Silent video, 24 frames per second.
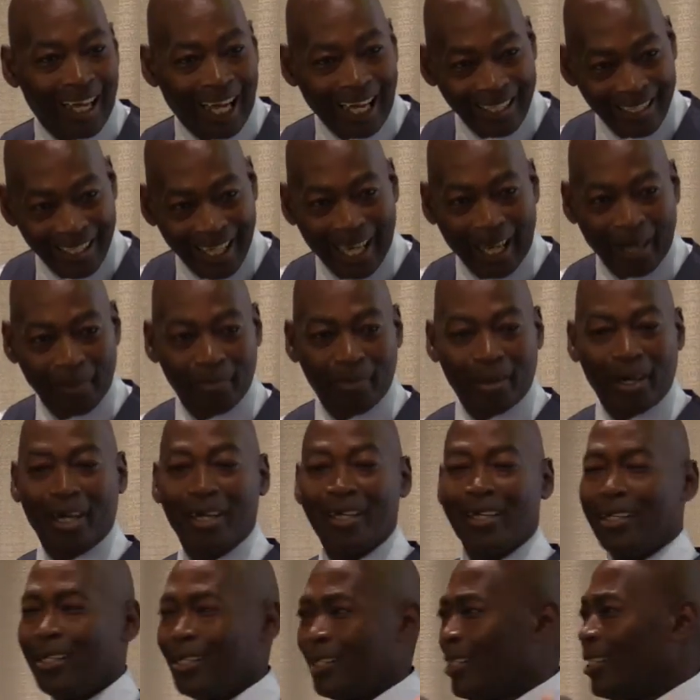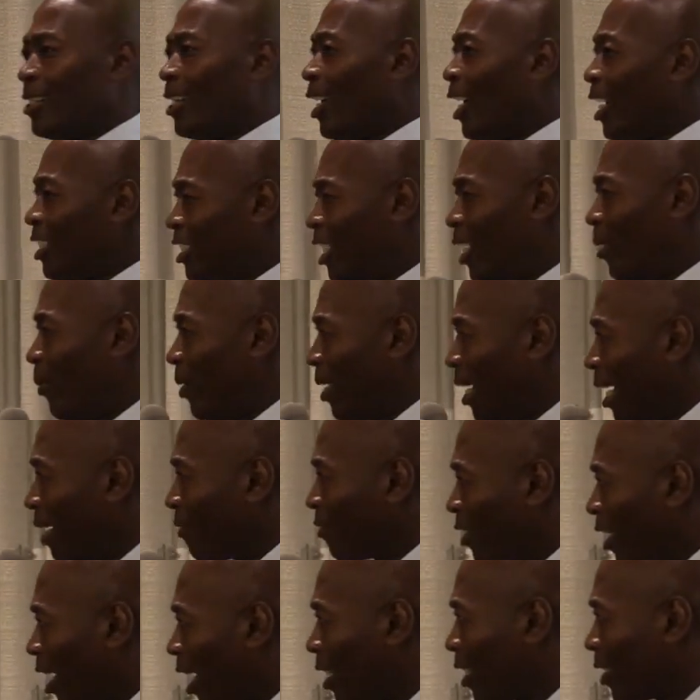like that. But or did we have
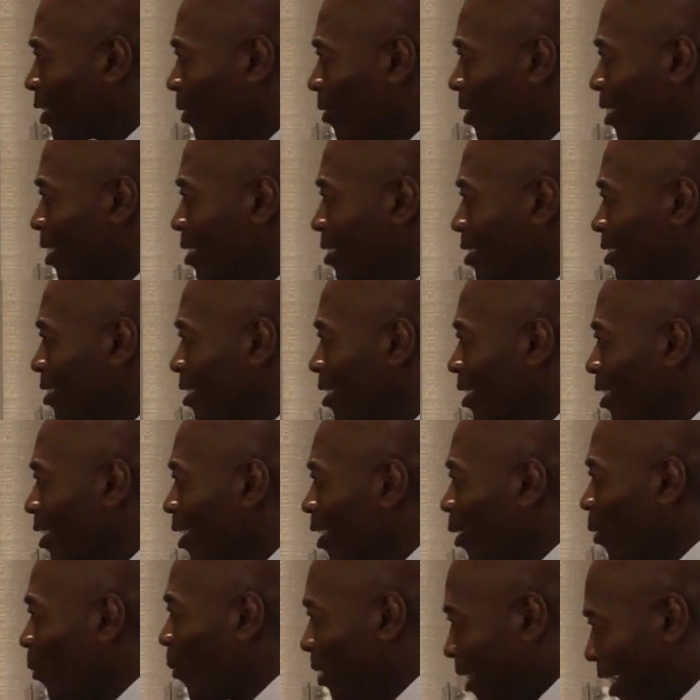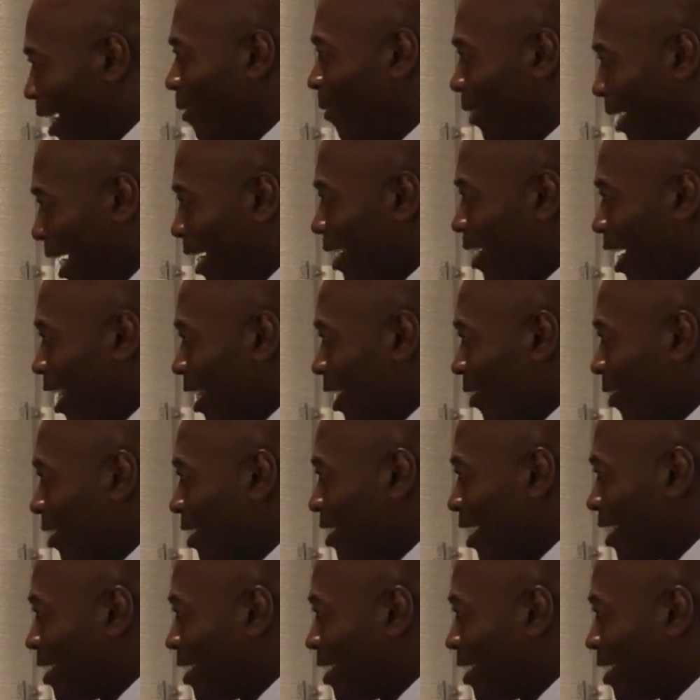collard greens? We had collard greens